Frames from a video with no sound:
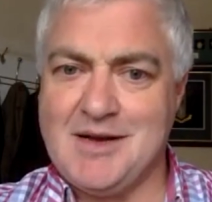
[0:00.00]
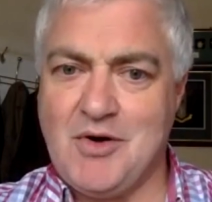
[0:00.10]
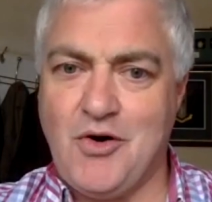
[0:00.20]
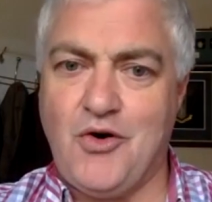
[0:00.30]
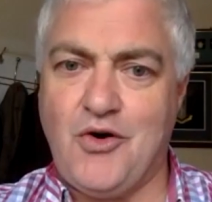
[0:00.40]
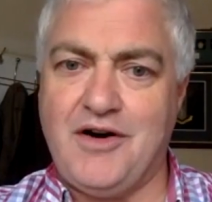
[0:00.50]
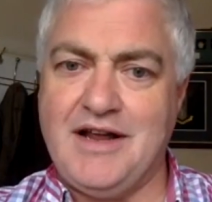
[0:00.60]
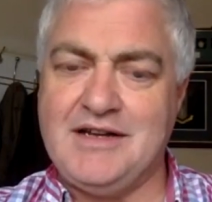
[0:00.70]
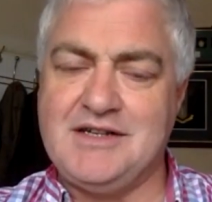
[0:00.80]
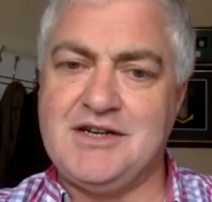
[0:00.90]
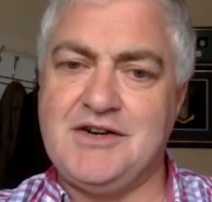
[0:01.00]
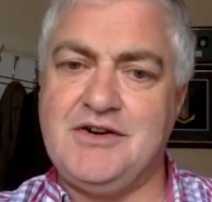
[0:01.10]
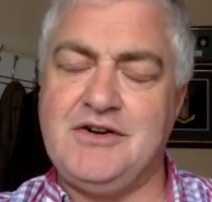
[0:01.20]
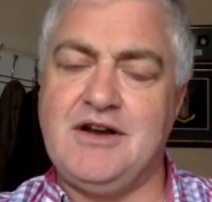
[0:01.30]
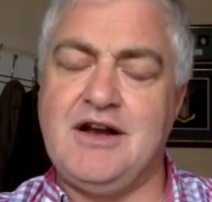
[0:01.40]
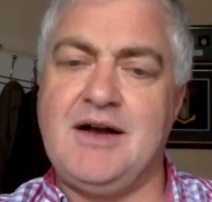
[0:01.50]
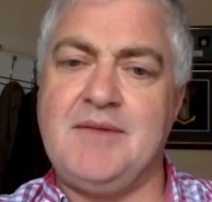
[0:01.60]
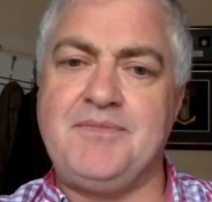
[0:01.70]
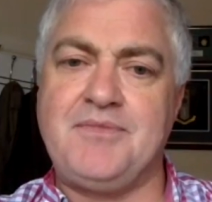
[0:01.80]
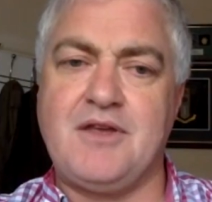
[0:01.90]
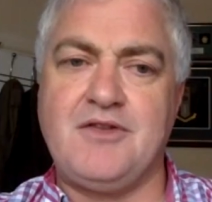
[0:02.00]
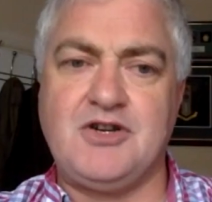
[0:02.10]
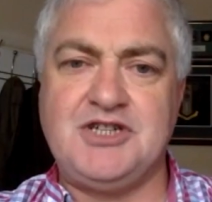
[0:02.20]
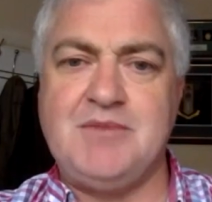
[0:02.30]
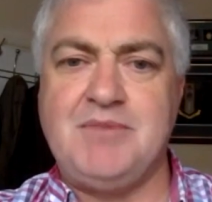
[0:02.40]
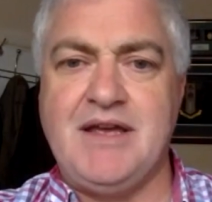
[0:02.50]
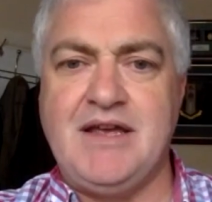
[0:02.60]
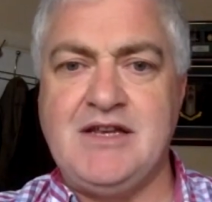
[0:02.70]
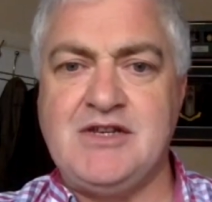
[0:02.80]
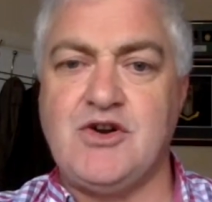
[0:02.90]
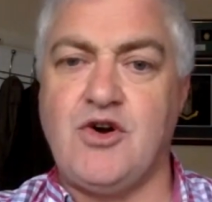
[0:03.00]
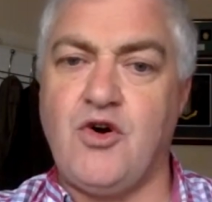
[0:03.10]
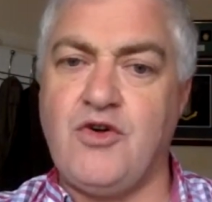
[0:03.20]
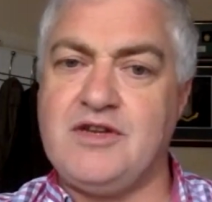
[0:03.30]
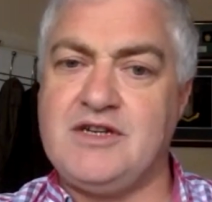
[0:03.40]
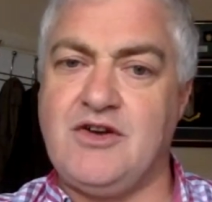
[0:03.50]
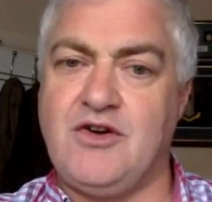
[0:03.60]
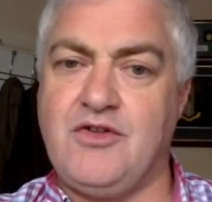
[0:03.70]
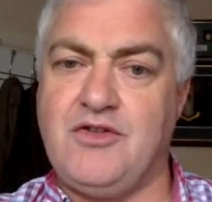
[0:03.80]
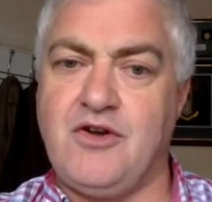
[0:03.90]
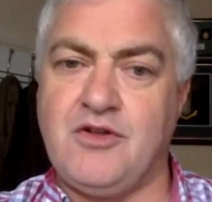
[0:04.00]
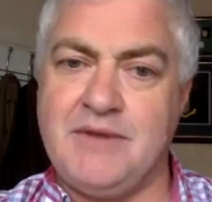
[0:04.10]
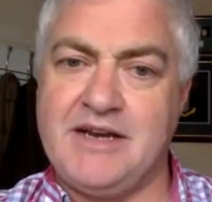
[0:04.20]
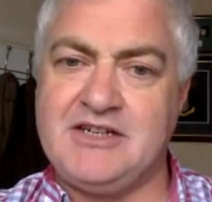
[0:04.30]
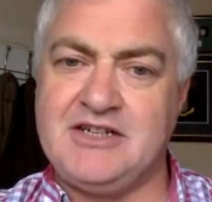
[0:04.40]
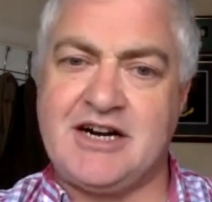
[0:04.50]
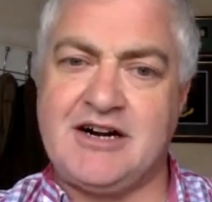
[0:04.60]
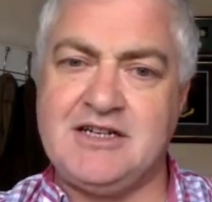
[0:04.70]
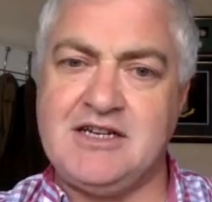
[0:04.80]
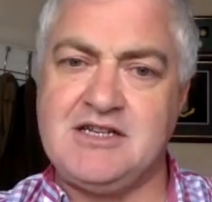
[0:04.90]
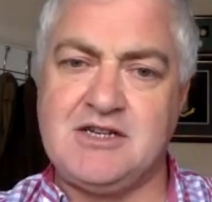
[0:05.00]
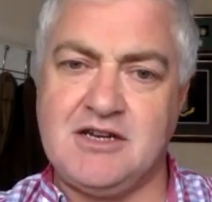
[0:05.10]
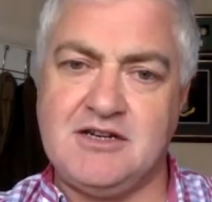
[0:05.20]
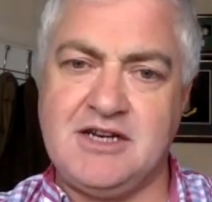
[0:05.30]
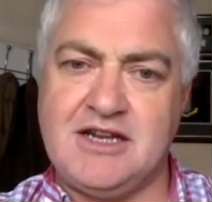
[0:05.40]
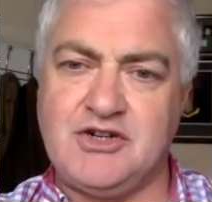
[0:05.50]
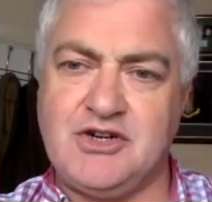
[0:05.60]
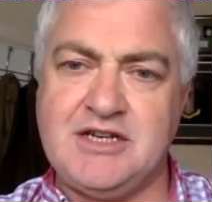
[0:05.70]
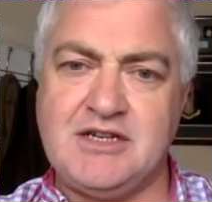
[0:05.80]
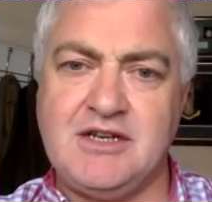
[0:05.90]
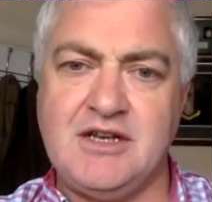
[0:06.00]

or into their GPs or the military charities to get treated.